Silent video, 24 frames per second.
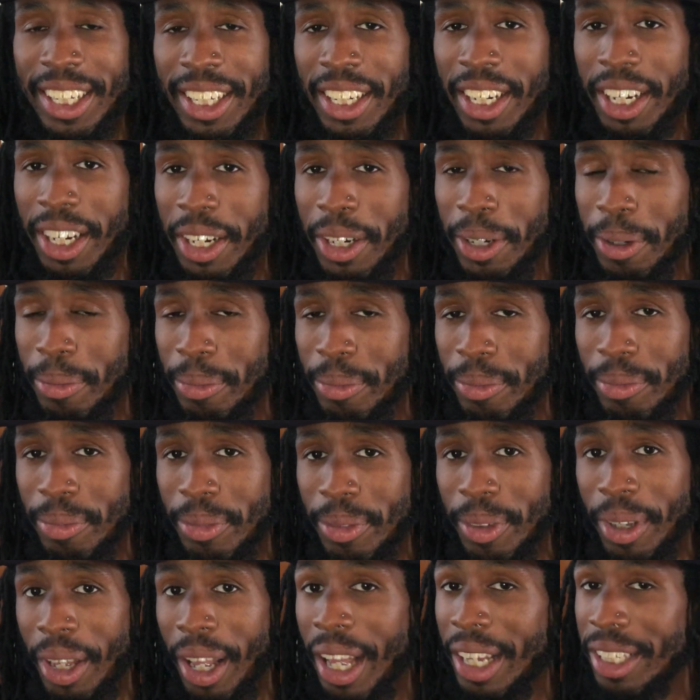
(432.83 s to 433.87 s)
Um,
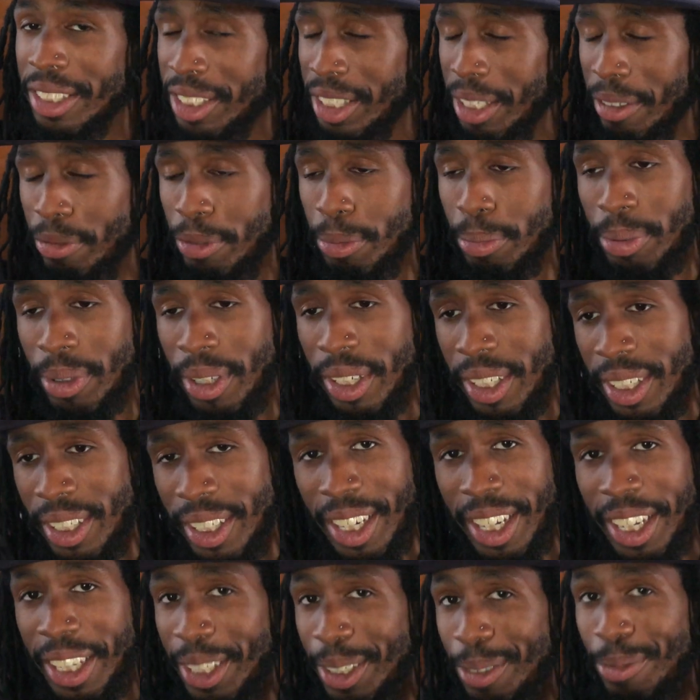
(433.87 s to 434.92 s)
except for
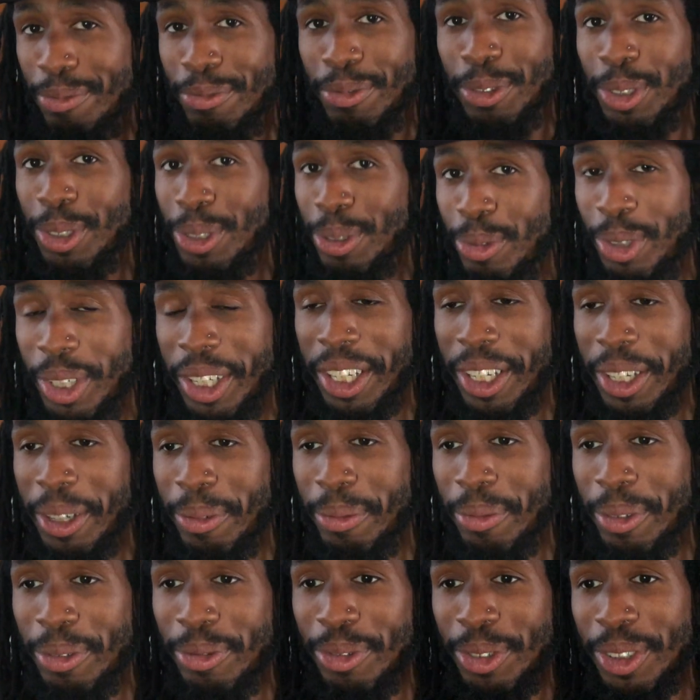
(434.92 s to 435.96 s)
Brandon, I ain't even fooling with
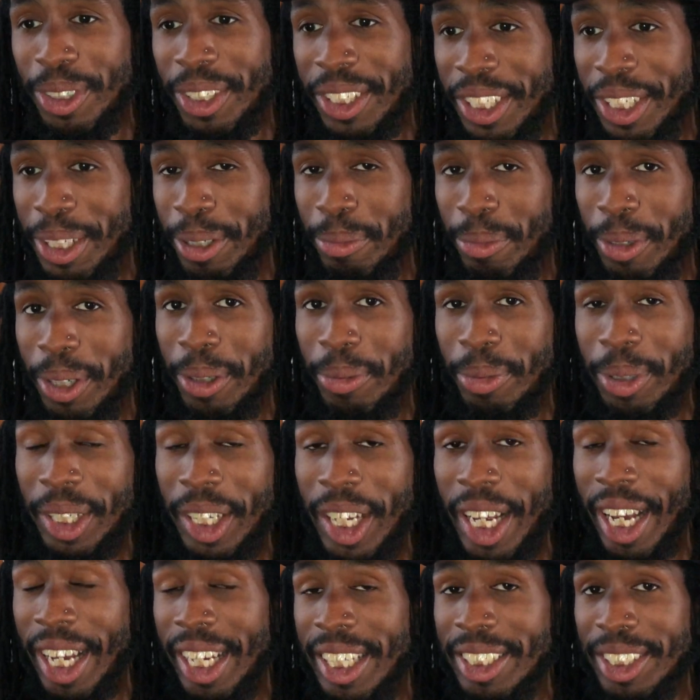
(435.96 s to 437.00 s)
him. If you look him up,
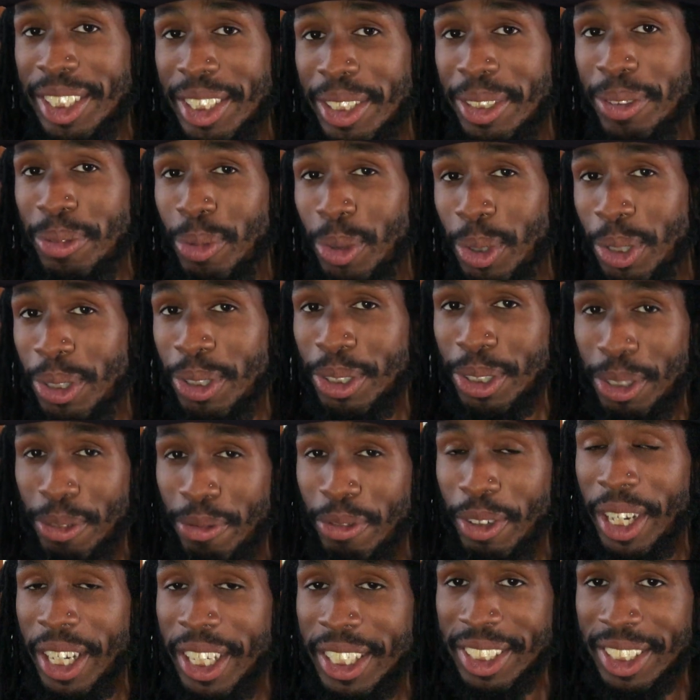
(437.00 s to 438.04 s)
he has the world's
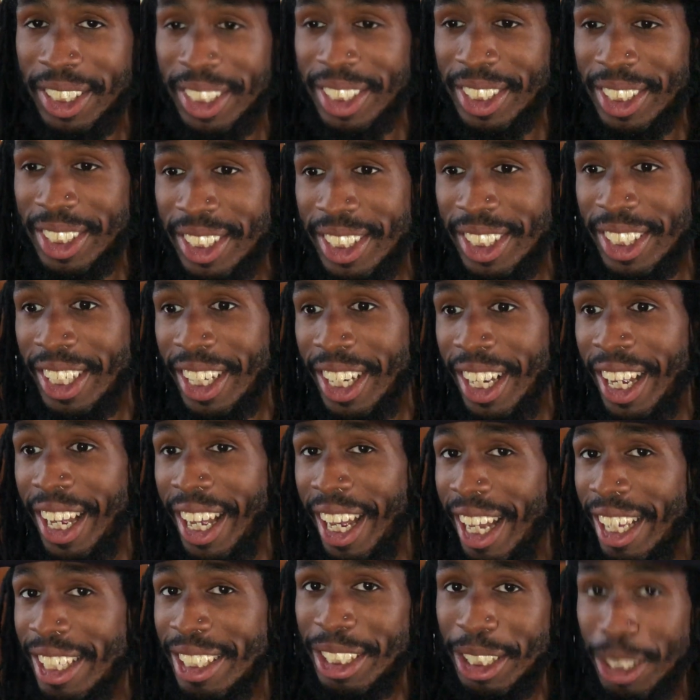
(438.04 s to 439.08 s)
fastest
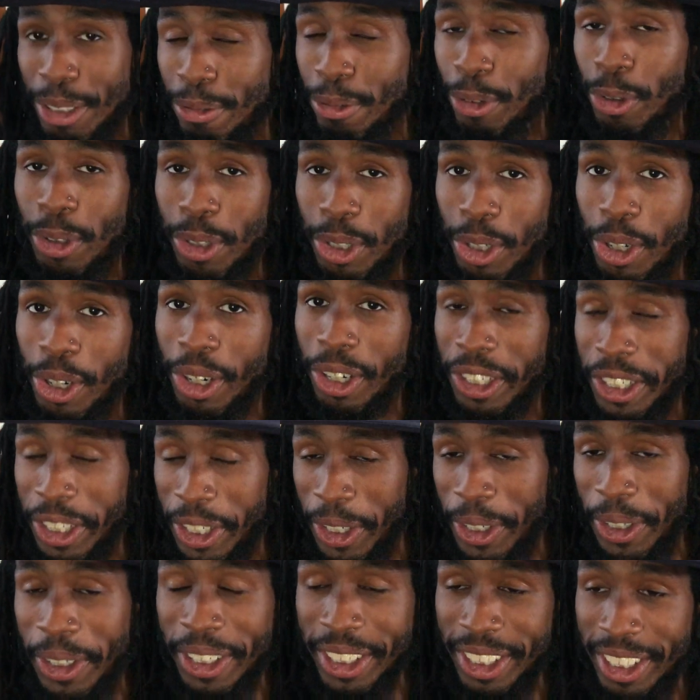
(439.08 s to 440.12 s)
LS4 car
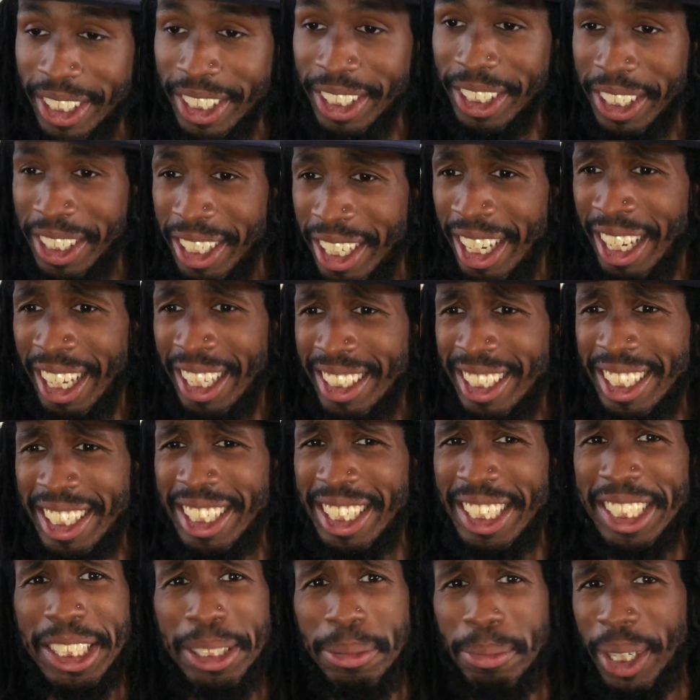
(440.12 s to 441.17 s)
currently. I think
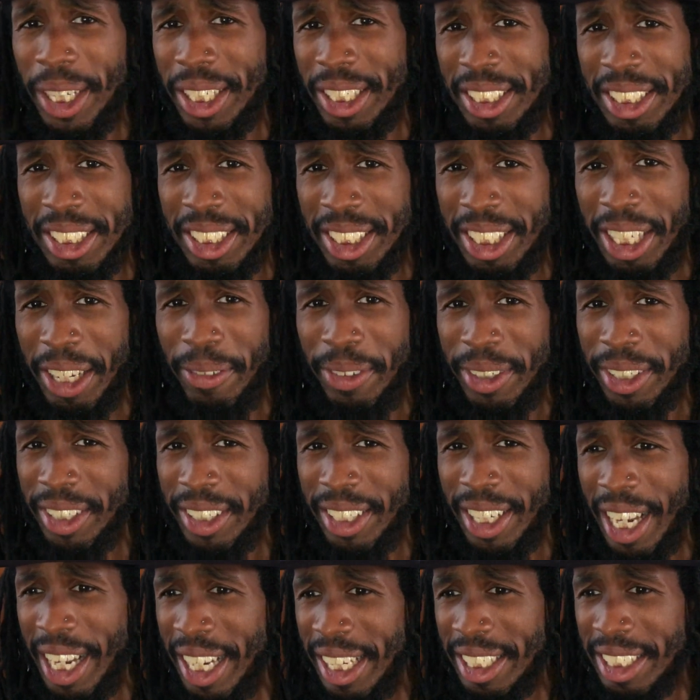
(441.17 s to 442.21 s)
he's making
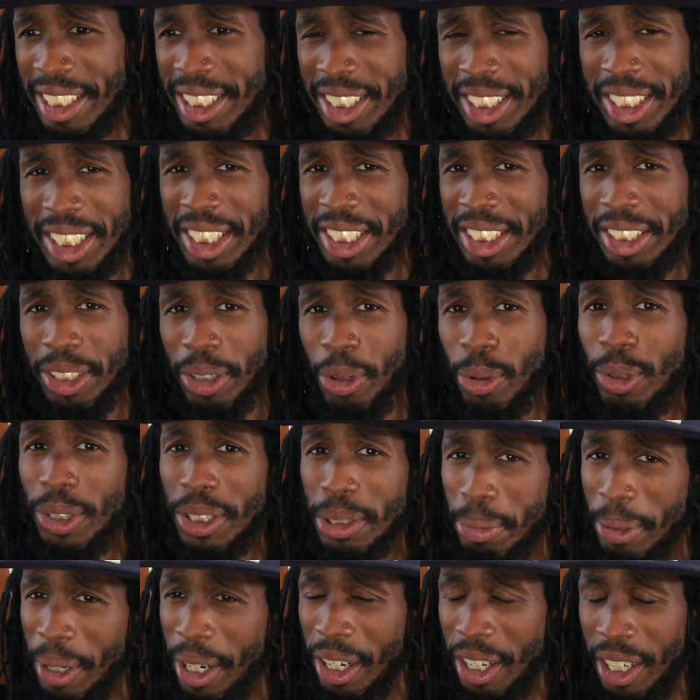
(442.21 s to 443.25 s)
786
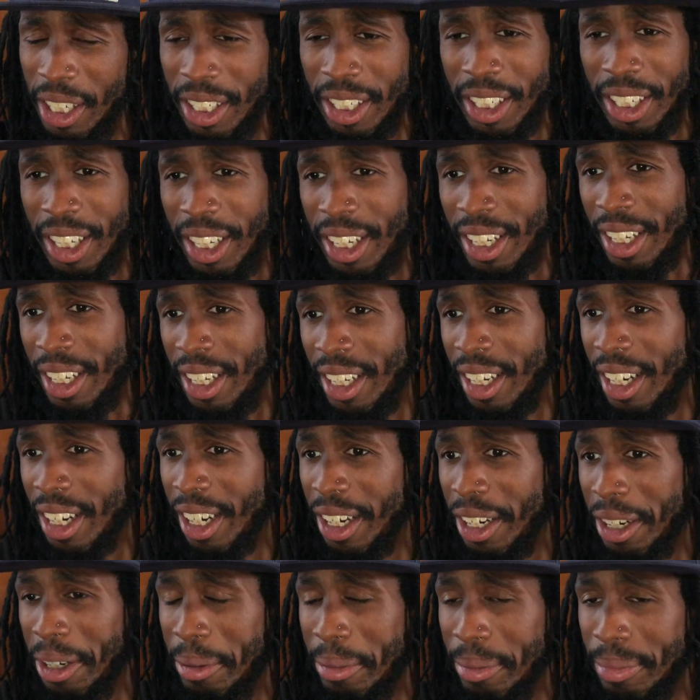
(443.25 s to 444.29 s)
horsepower.
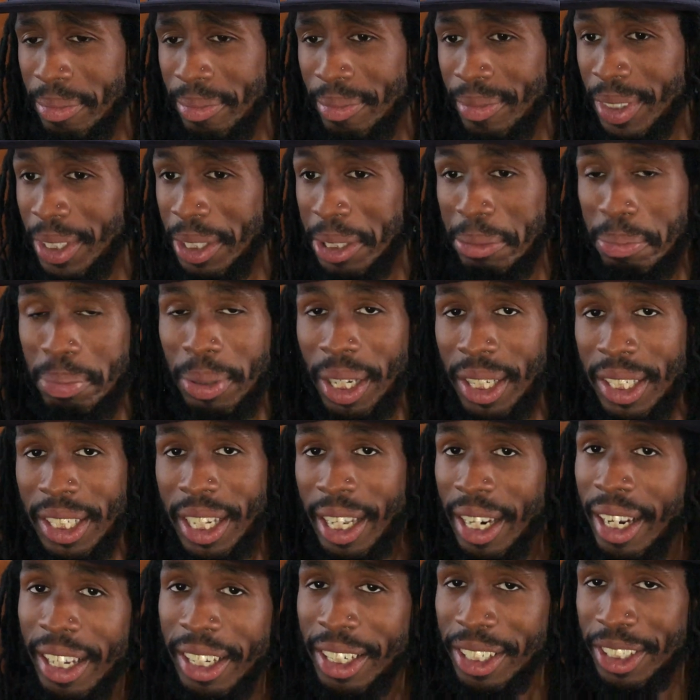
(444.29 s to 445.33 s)
Um, he probably
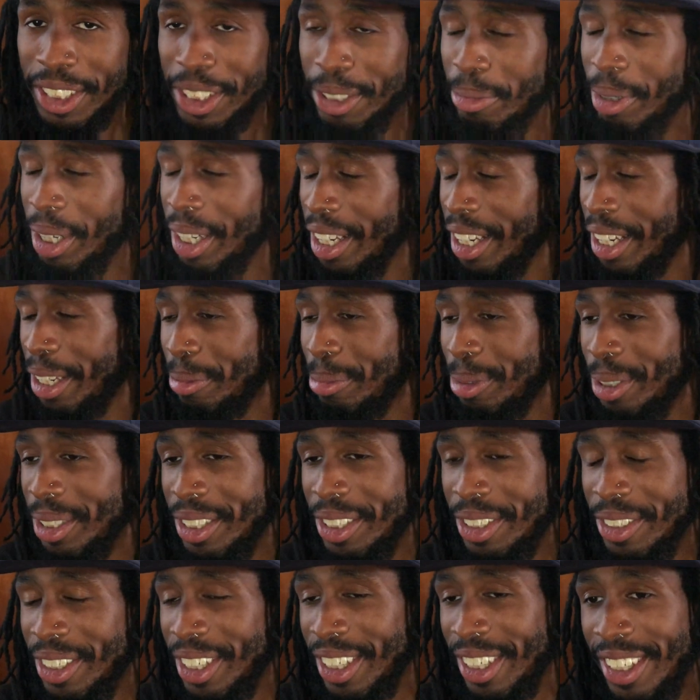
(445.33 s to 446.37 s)
at 800 by now, but
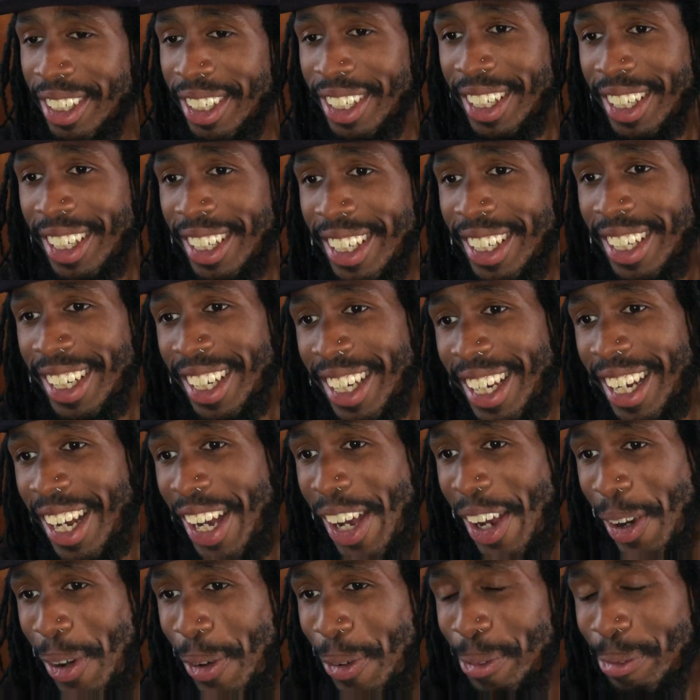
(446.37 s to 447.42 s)
you know.
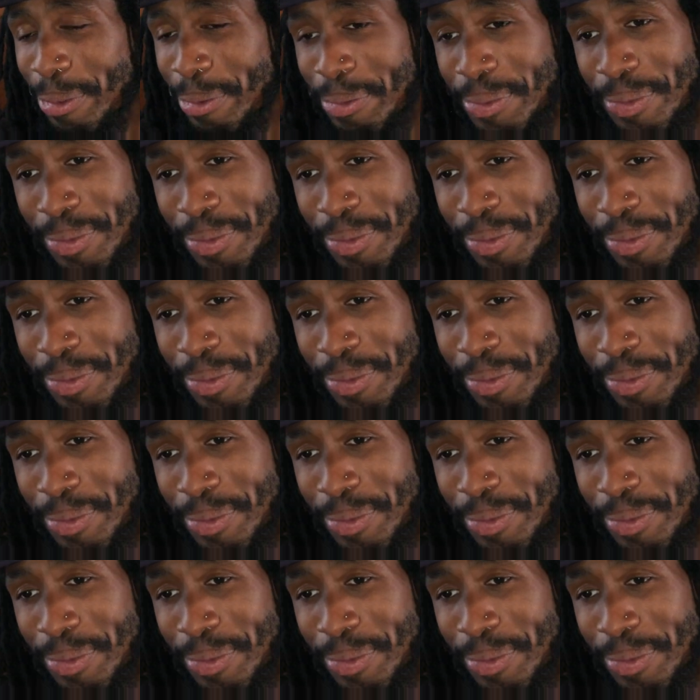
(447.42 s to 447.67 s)
Um,